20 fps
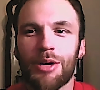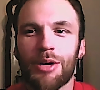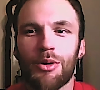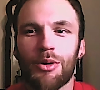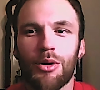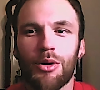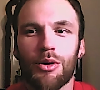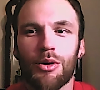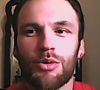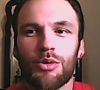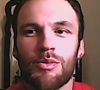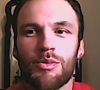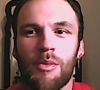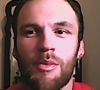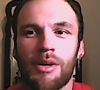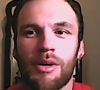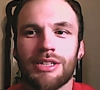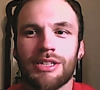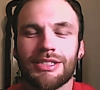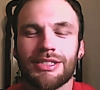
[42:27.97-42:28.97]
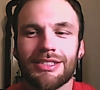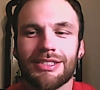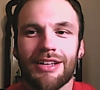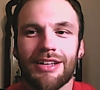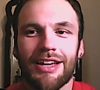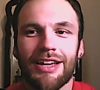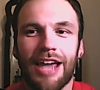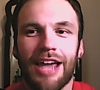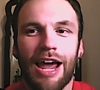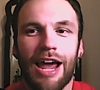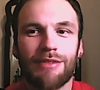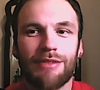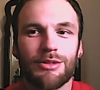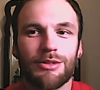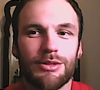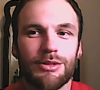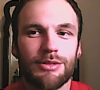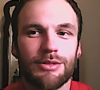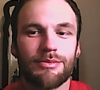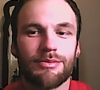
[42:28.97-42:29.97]
role like
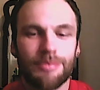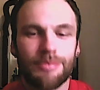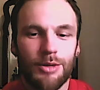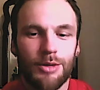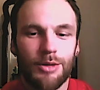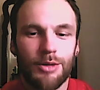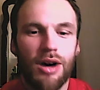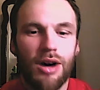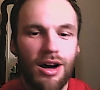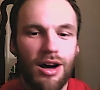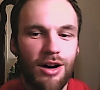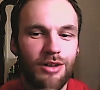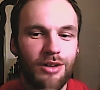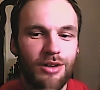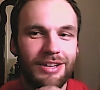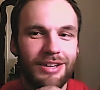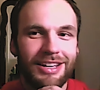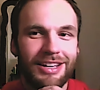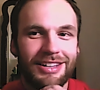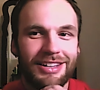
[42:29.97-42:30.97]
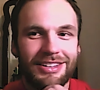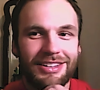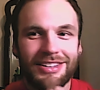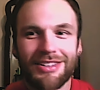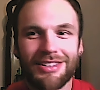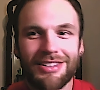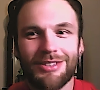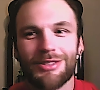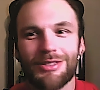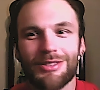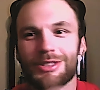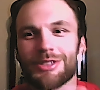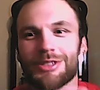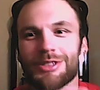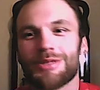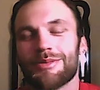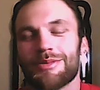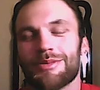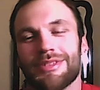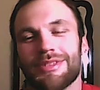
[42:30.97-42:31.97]
after a while, and
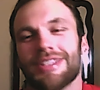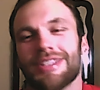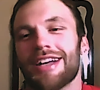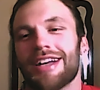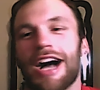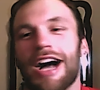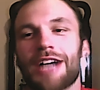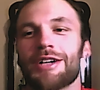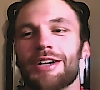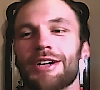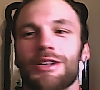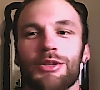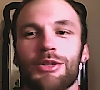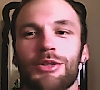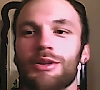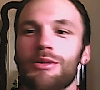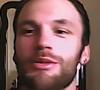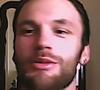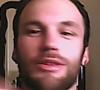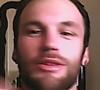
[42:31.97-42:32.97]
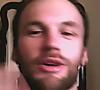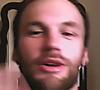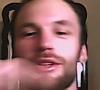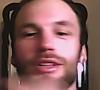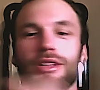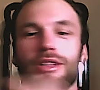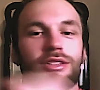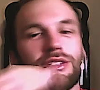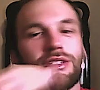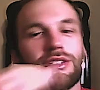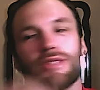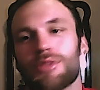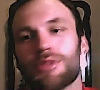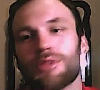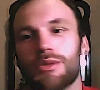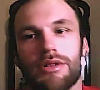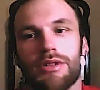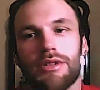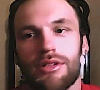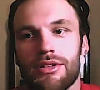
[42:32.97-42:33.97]
just I couldn't do it with all the other stuff
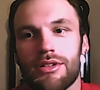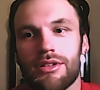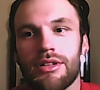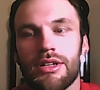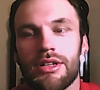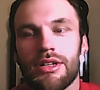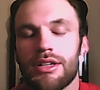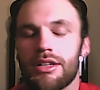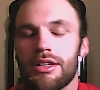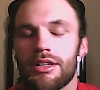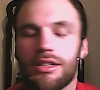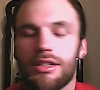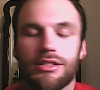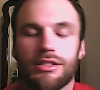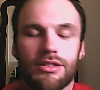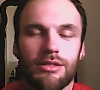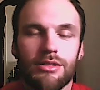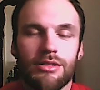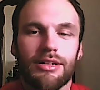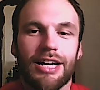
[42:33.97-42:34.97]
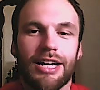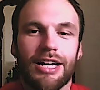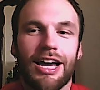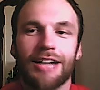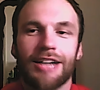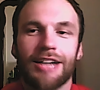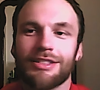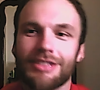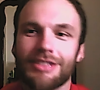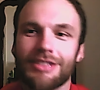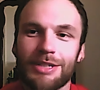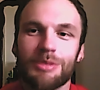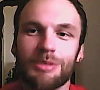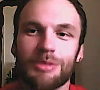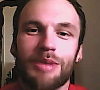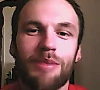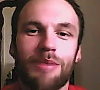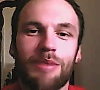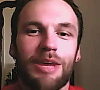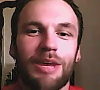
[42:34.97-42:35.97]
going on. So like I had to stick with
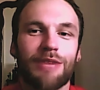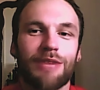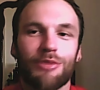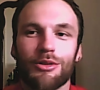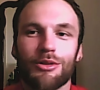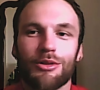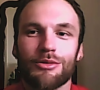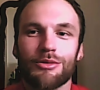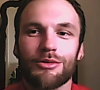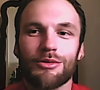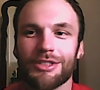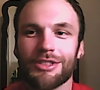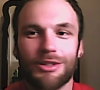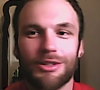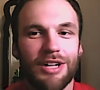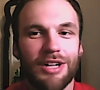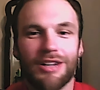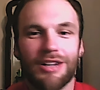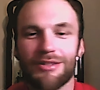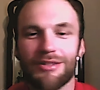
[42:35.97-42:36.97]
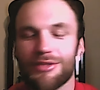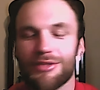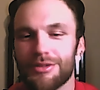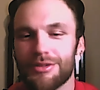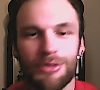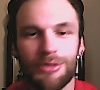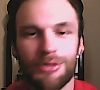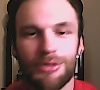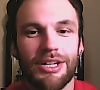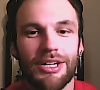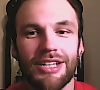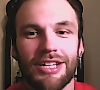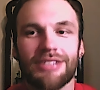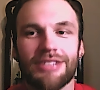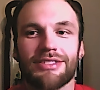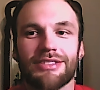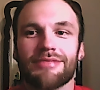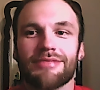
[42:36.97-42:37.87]
my main role and just go down there for a few days.